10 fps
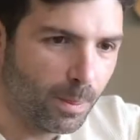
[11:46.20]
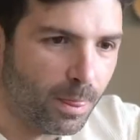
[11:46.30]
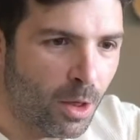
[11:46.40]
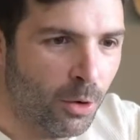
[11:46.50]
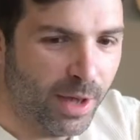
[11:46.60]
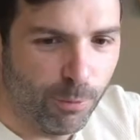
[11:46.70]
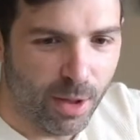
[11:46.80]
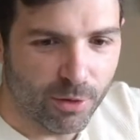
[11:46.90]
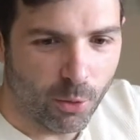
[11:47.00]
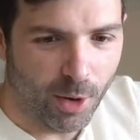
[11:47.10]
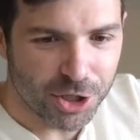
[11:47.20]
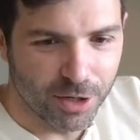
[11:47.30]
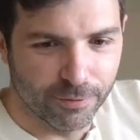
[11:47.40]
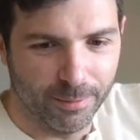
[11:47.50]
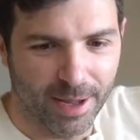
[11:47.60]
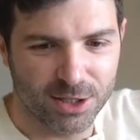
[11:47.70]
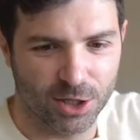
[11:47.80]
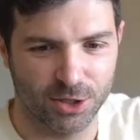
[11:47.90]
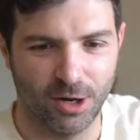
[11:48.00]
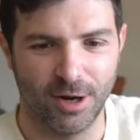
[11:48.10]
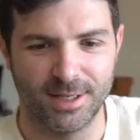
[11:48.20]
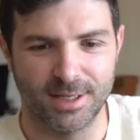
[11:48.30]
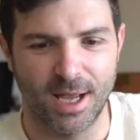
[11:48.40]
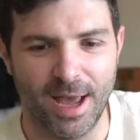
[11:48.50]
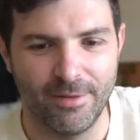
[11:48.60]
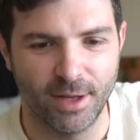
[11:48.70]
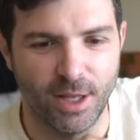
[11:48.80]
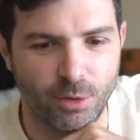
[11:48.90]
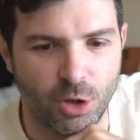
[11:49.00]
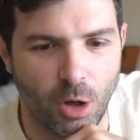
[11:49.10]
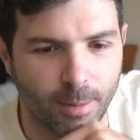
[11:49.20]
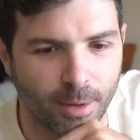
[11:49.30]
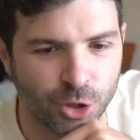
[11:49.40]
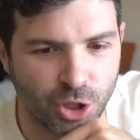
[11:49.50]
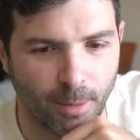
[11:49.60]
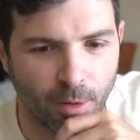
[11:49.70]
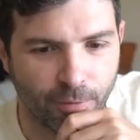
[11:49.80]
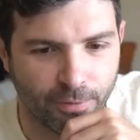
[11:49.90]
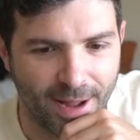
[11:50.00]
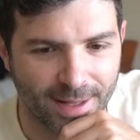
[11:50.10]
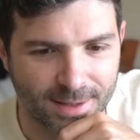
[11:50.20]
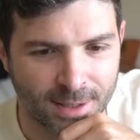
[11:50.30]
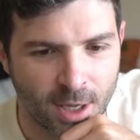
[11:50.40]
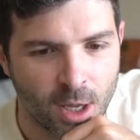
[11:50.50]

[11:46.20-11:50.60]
Okay, we have a question from Nice Guitar. He says, hi Evan, can you talk about jumbo frets?